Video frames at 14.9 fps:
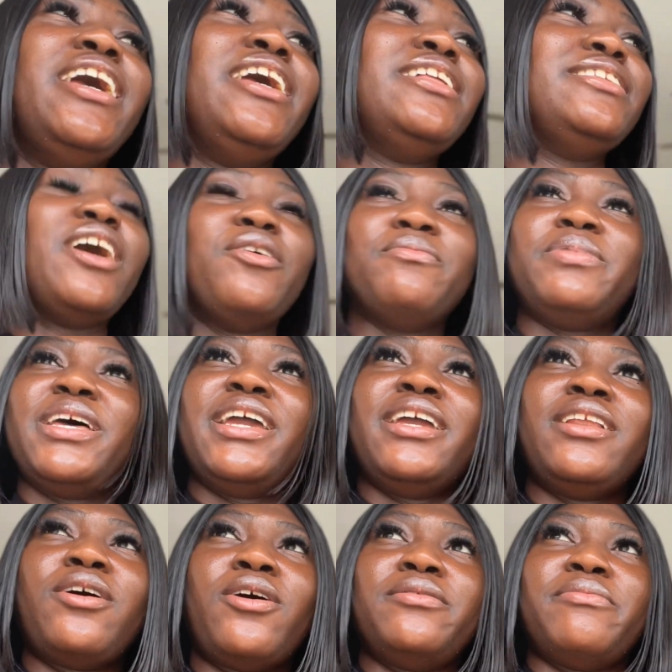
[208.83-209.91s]
It
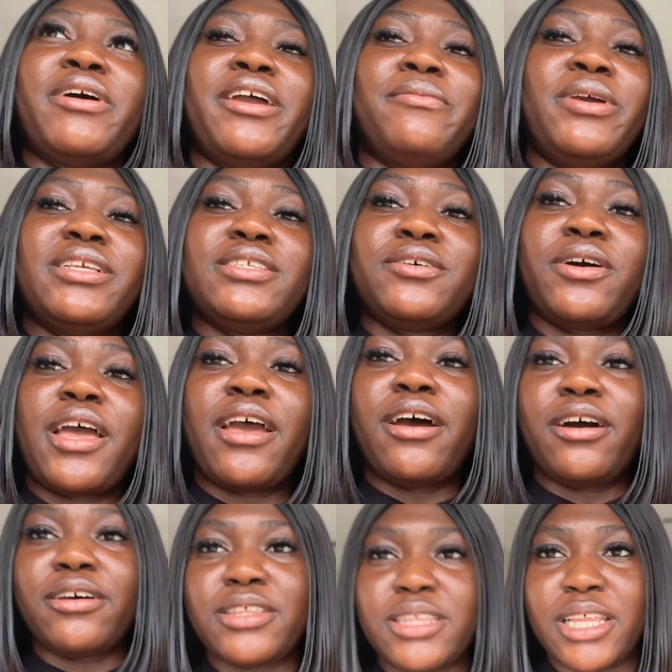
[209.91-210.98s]
downplayed on my mental
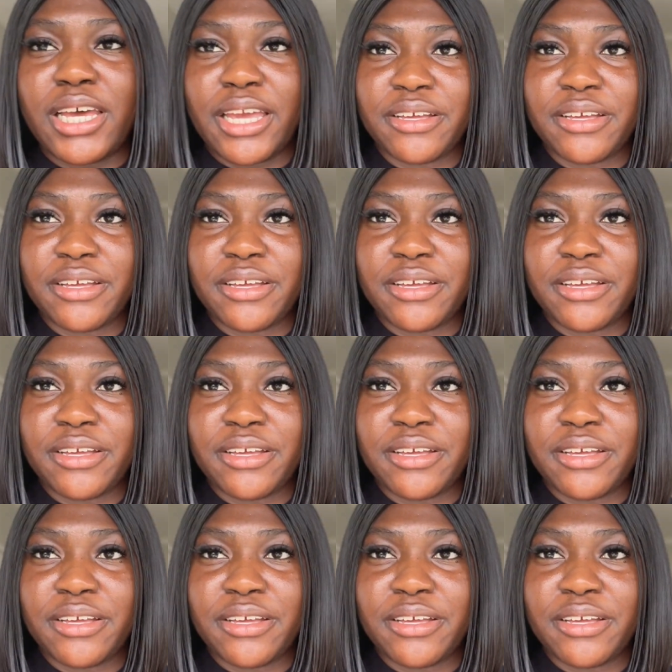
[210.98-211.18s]
health.